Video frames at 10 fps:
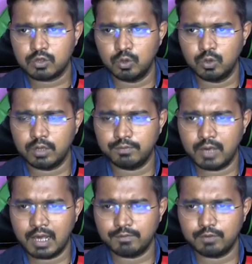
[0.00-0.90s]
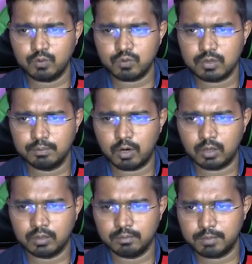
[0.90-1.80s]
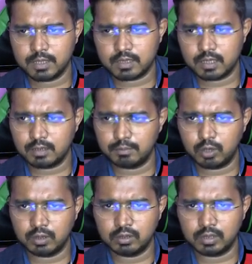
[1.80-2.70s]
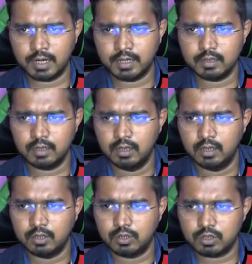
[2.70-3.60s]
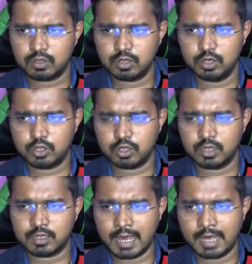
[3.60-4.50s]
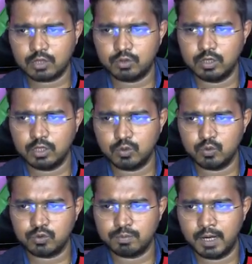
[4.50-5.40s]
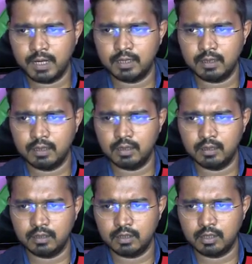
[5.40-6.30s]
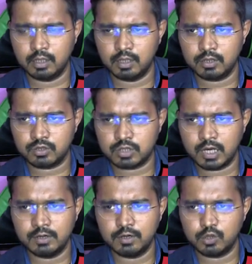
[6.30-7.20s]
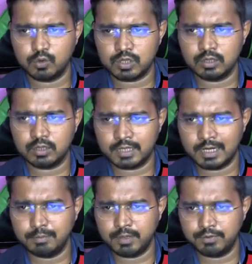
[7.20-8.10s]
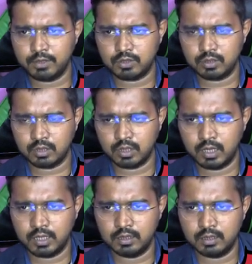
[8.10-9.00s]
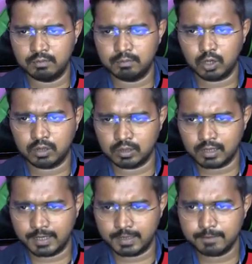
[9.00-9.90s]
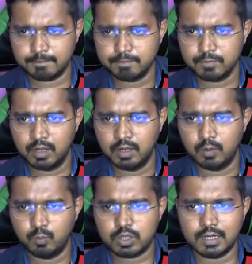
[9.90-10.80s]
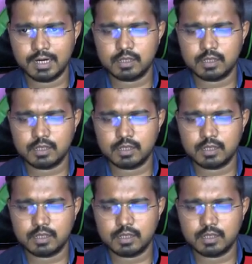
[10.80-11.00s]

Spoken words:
So if you have used the modern Business Central modern client, the search is actually used by is done using the tell me feature in the modern client, which